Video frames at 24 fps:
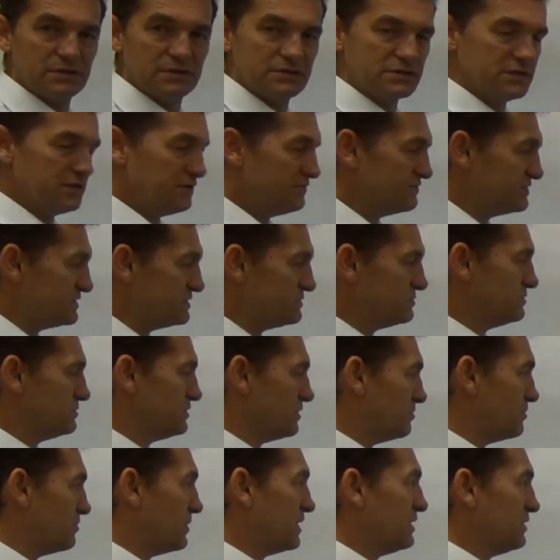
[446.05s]
So you've still
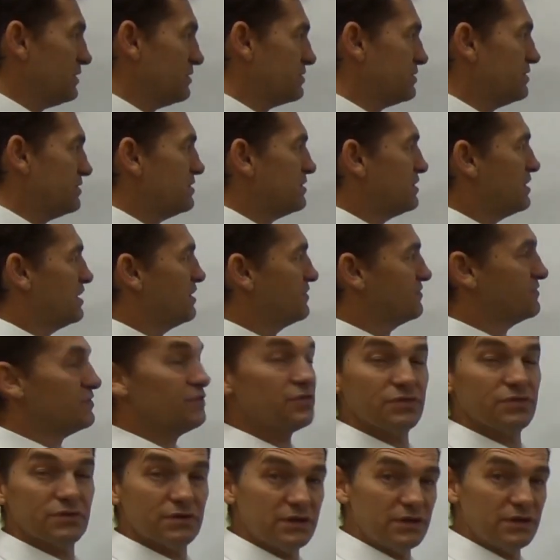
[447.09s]
got money on it after
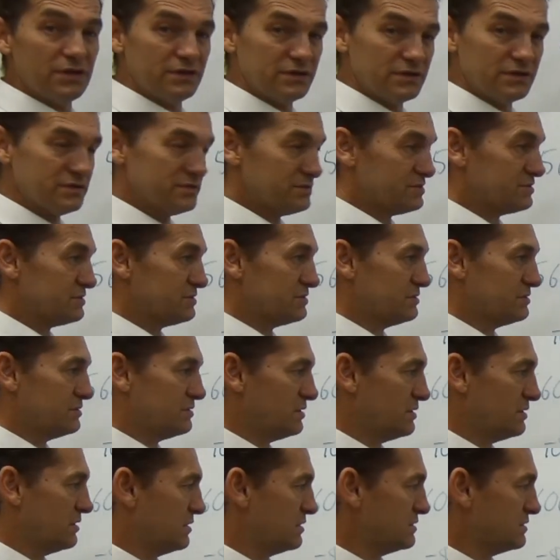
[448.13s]
30 years.
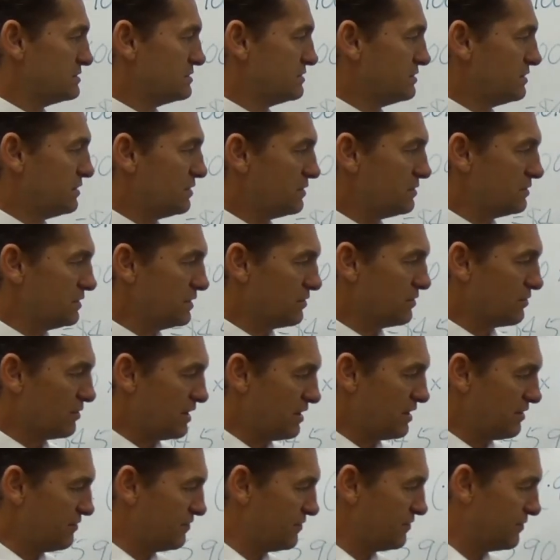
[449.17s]
So the only
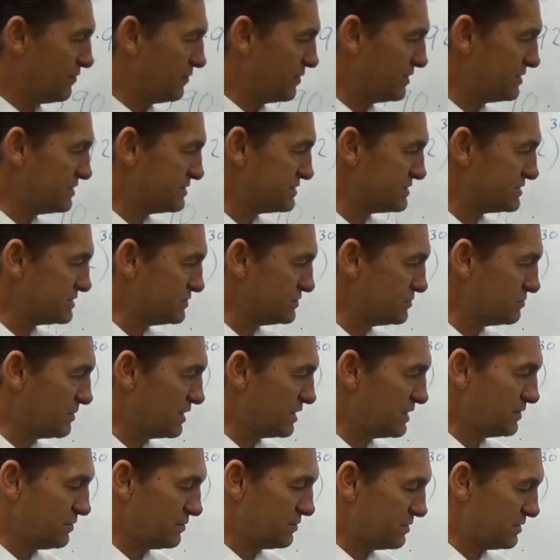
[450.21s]
graph where there's still
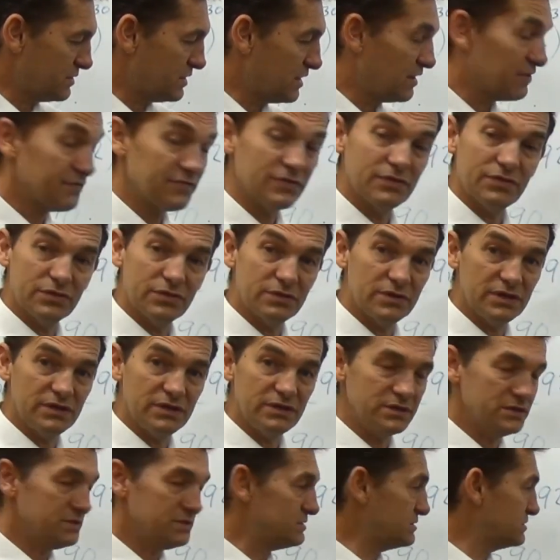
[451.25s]
money on it after 30
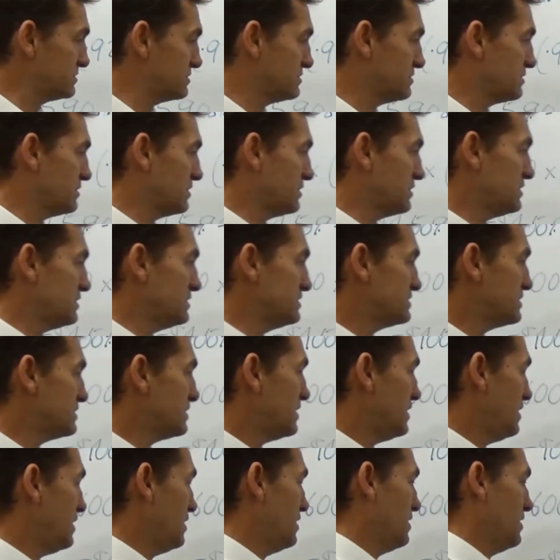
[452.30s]
years is
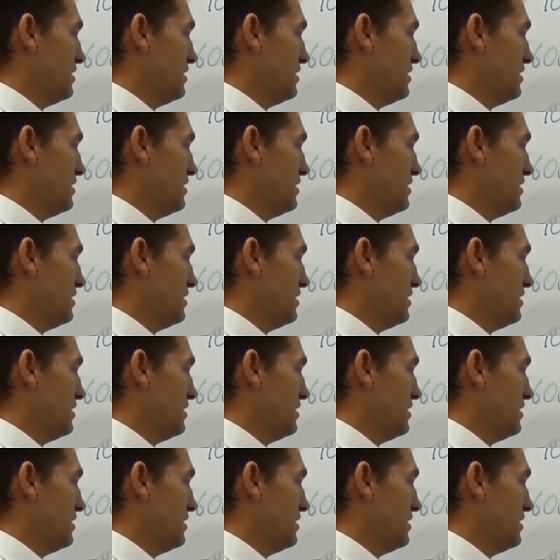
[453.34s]
A.